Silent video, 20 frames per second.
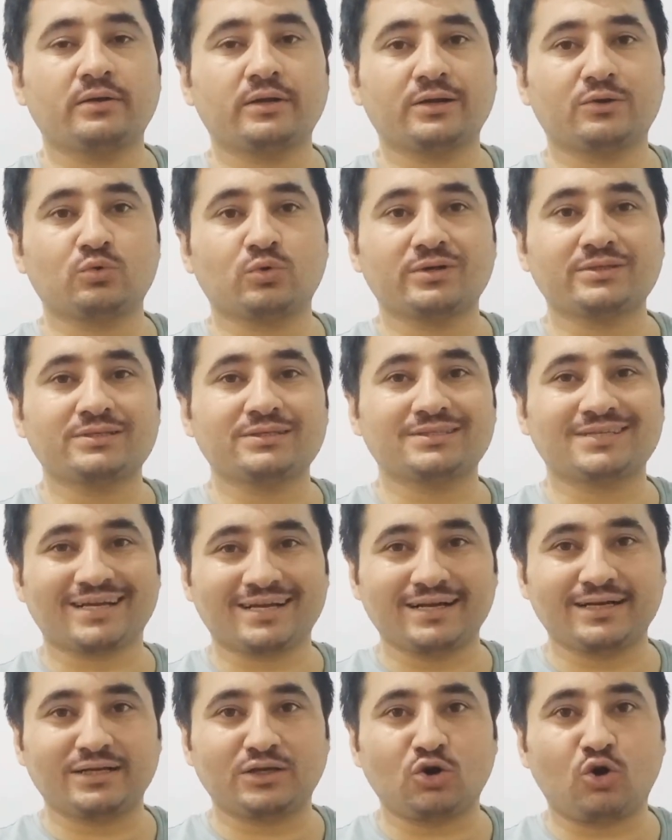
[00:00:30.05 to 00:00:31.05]
That was the
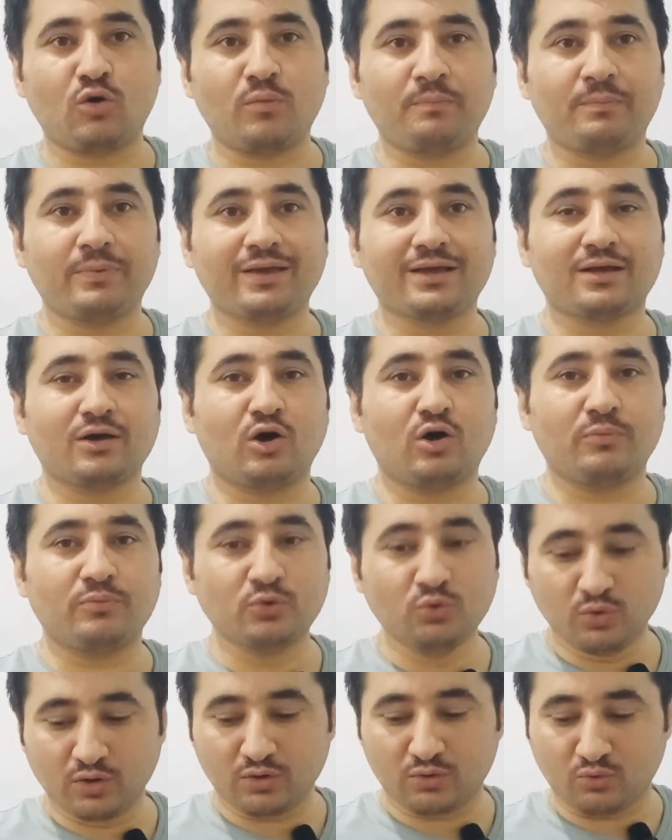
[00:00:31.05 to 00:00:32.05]
second topic of
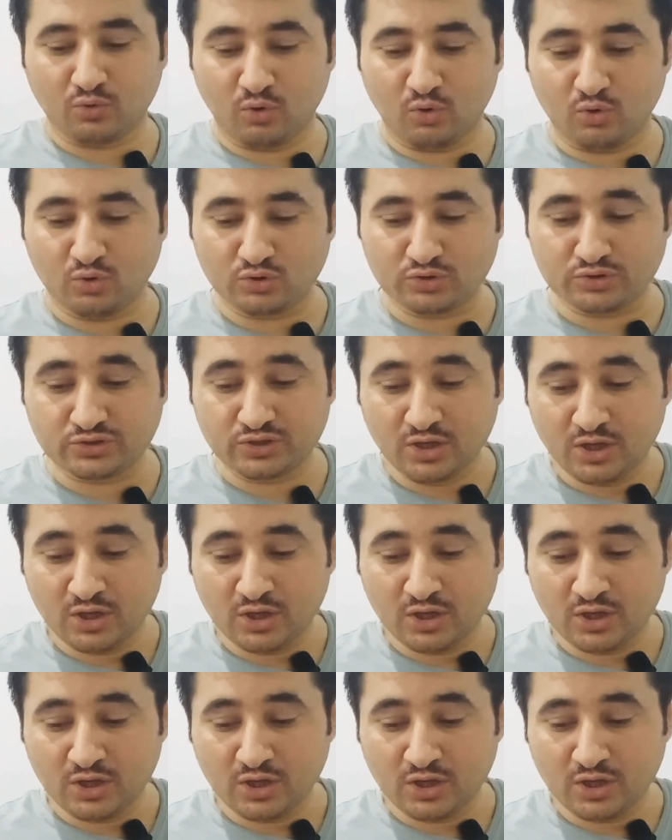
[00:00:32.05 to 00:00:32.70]
your course.